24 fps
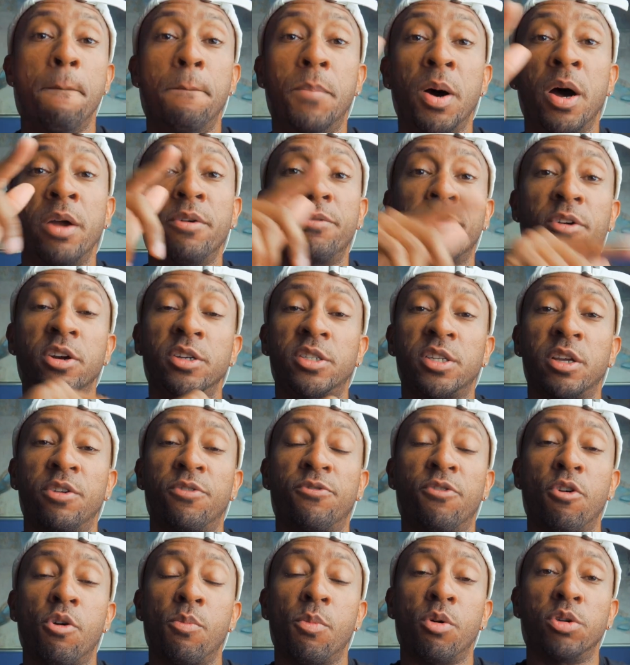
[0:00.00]
But first and
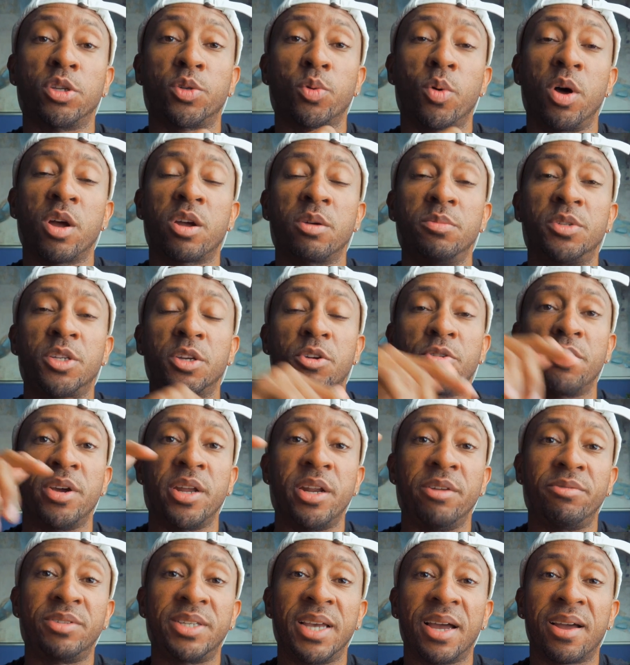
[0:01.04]
foremost, welcome to
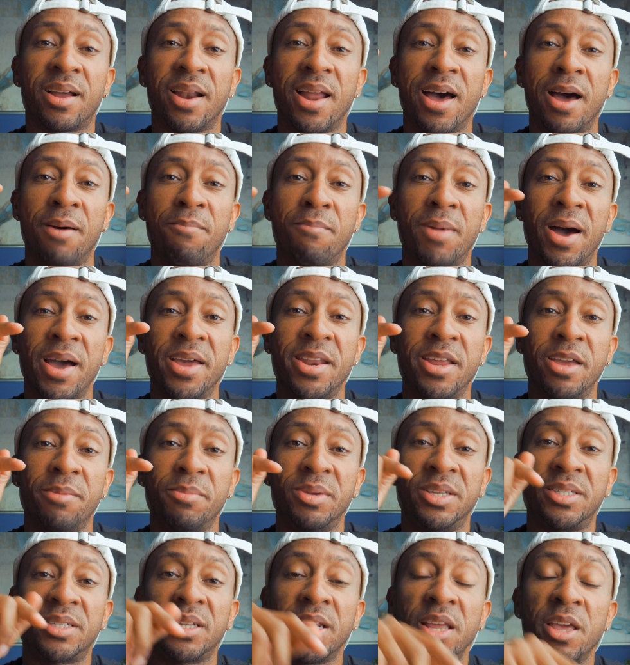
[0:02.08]
Creative Tech Lab. My name
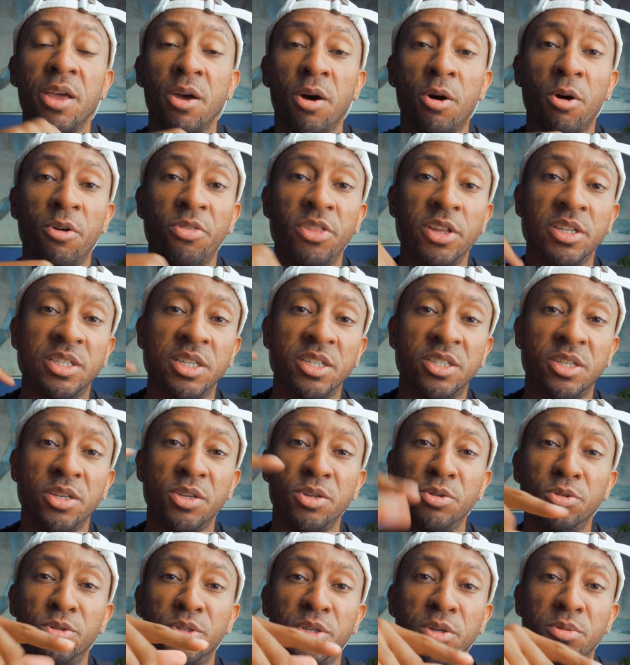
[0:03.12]
is Leo. This is the
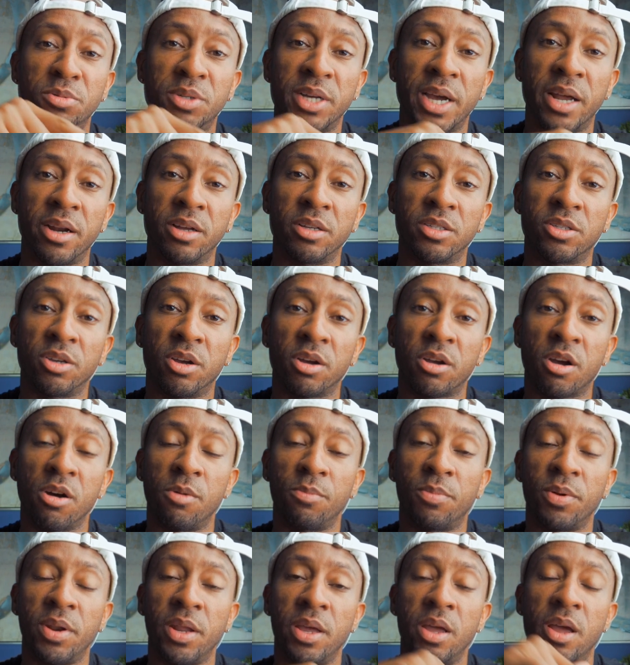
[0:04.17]
YouTube channel to
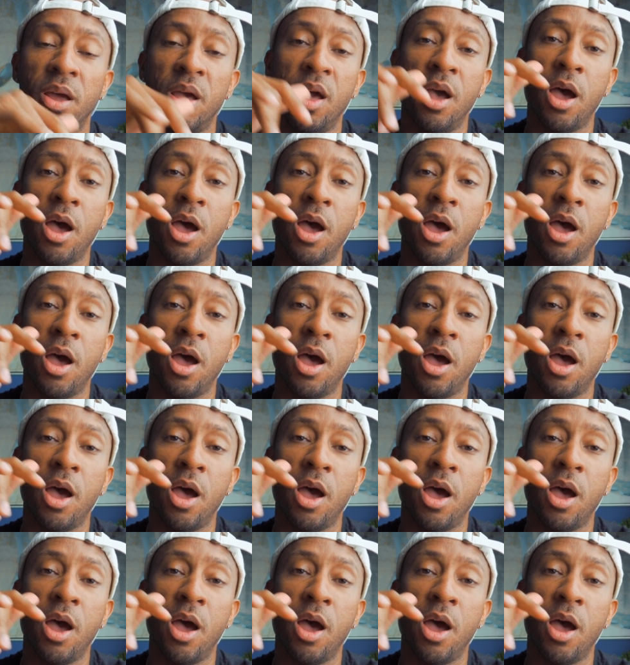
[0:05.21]
accompany